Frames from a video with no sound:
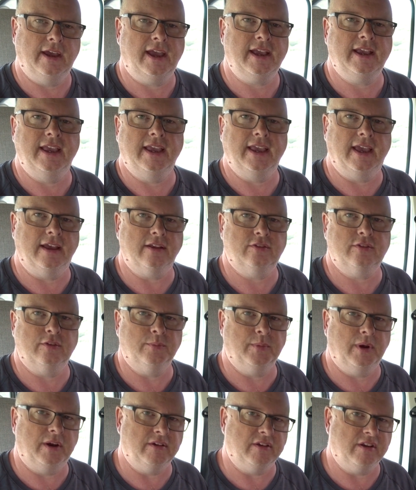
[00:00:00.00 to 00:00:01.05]
I can get
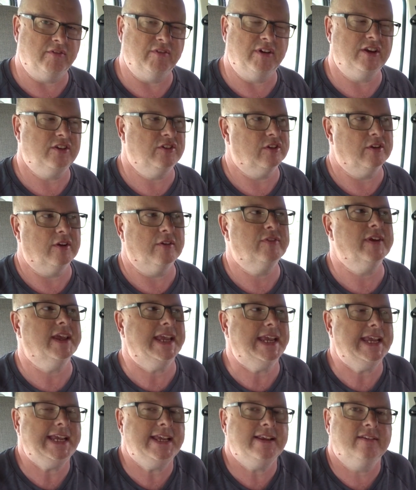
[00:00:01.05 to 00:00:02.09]
somewhere in the region of
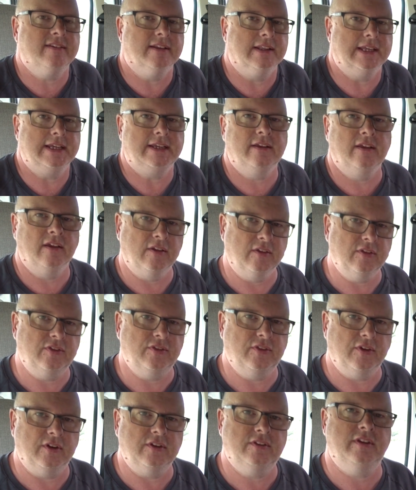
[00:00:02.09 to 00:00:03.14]
easily
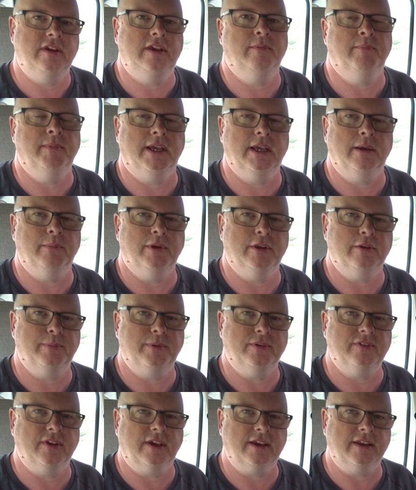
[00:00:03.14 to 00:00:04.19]
30 megabits
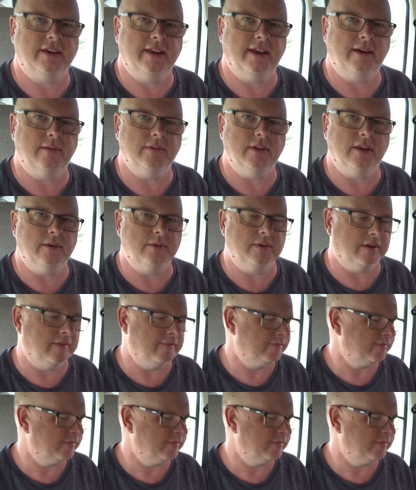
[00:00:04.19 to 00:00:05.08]
per second download.